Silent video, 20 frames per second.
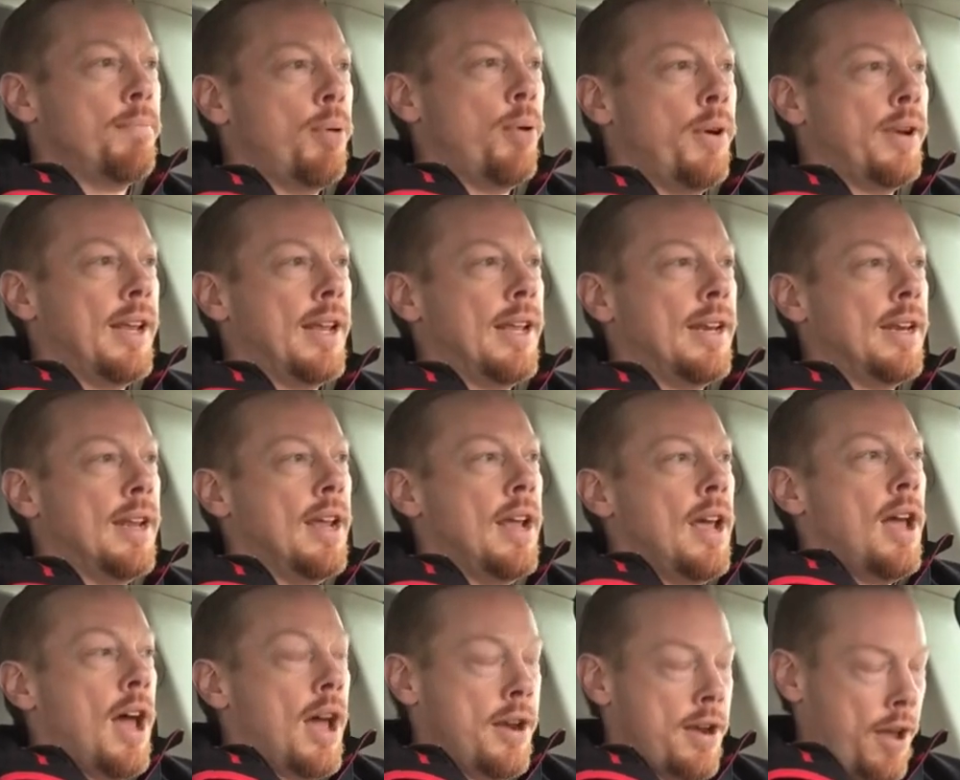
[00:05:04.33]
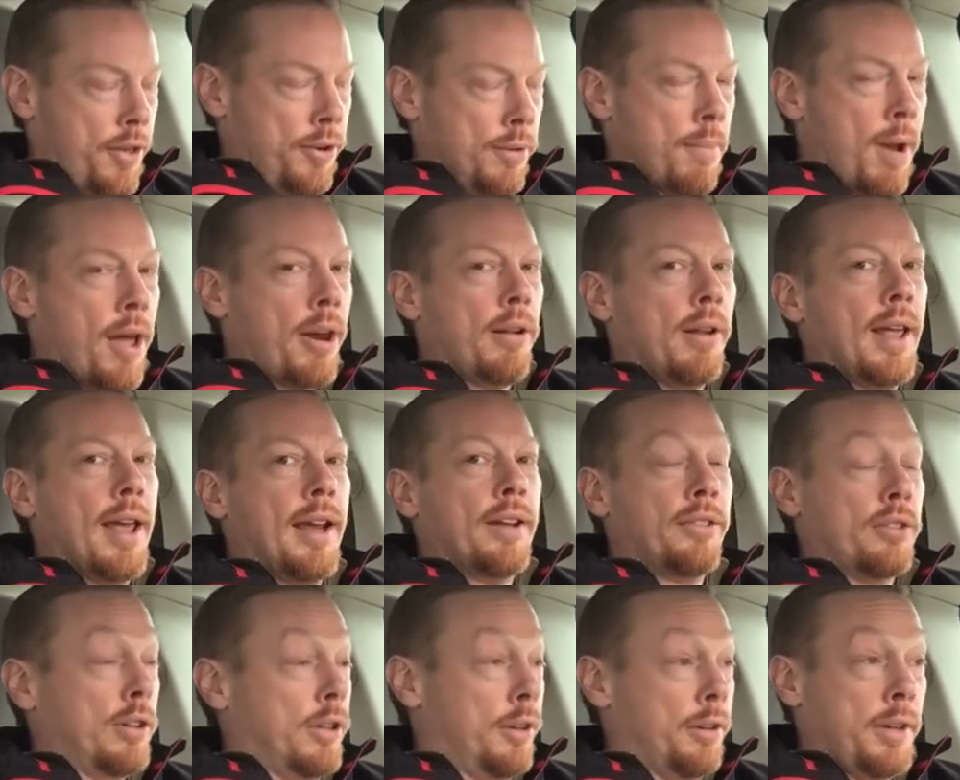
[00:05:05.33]
put in another Model
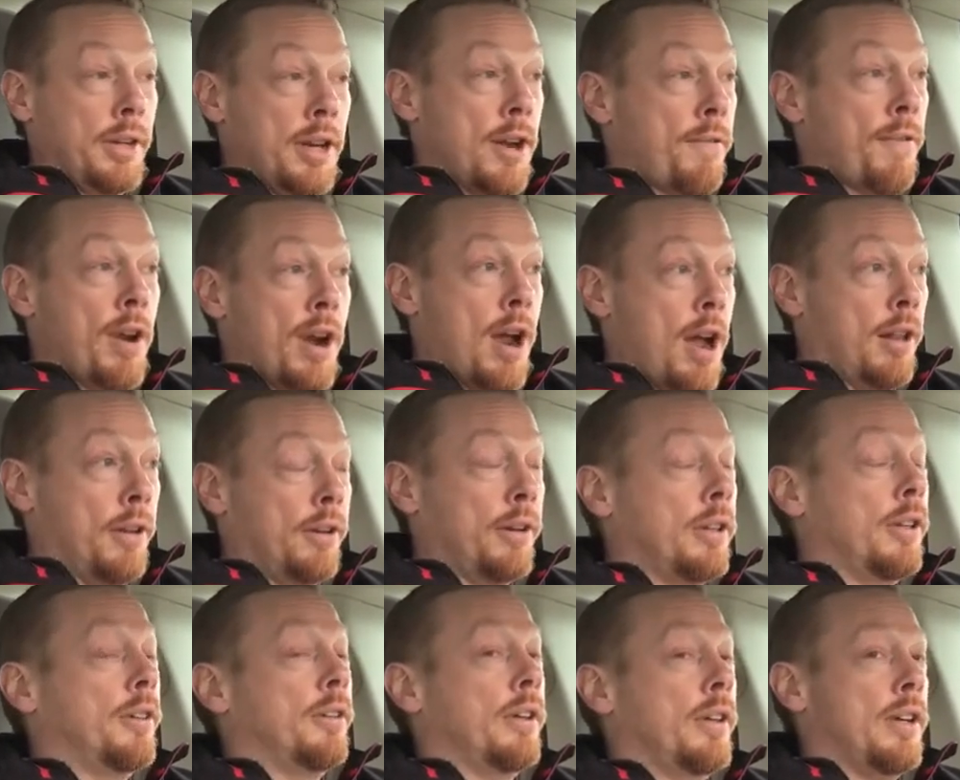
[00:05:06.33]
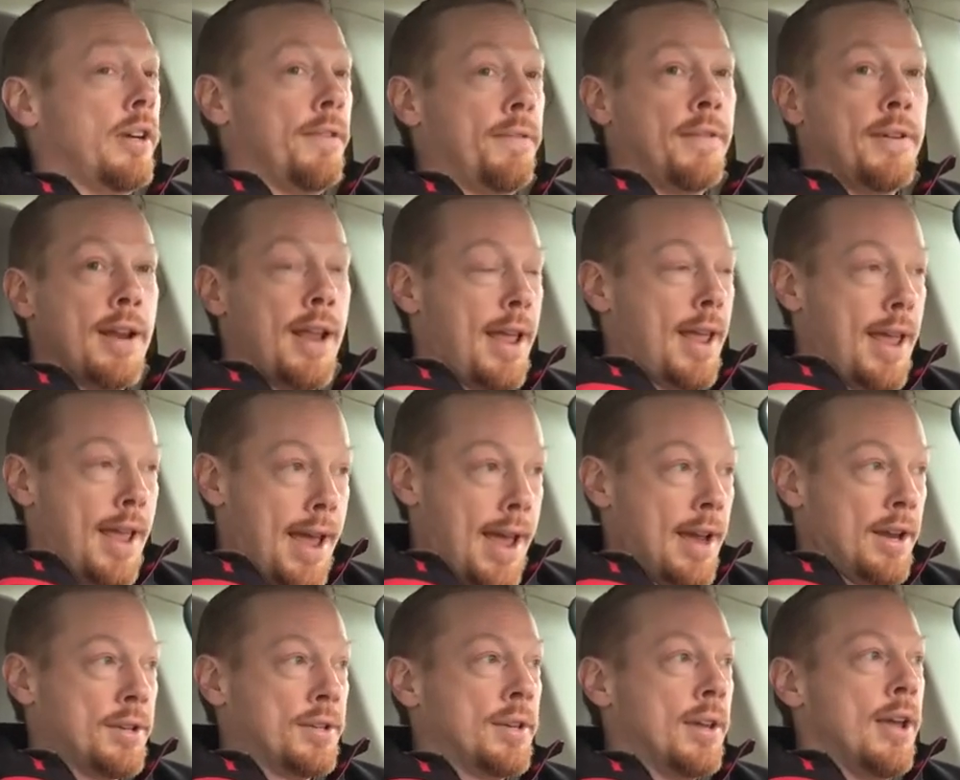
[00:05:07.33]
X, clearly a different color, clearly a different
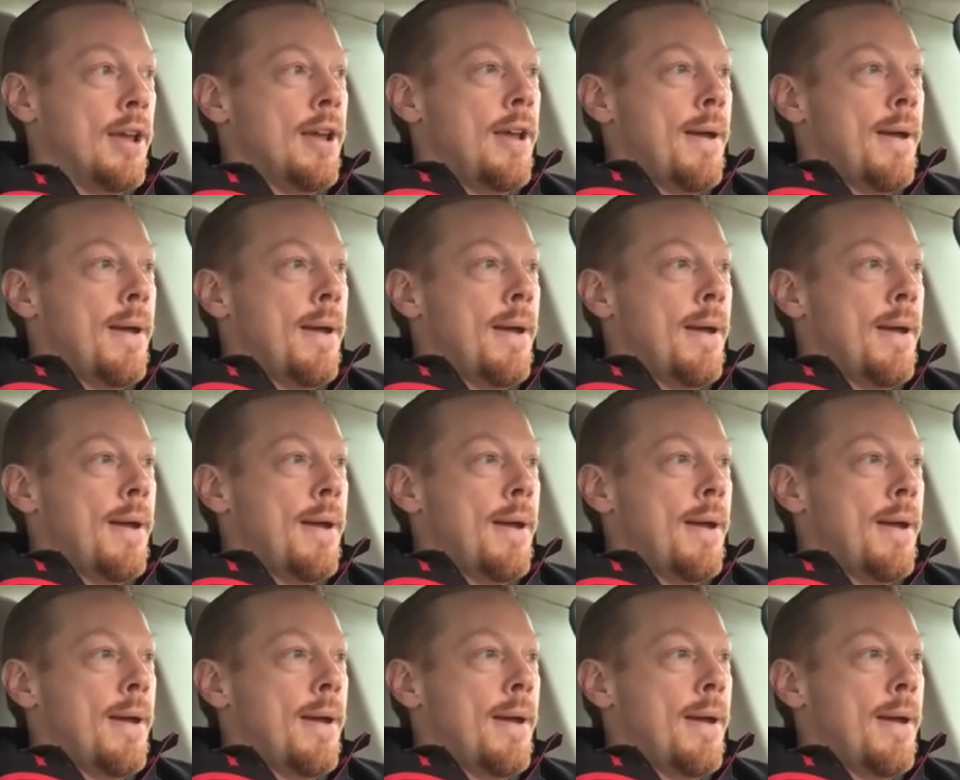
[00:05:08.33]
X,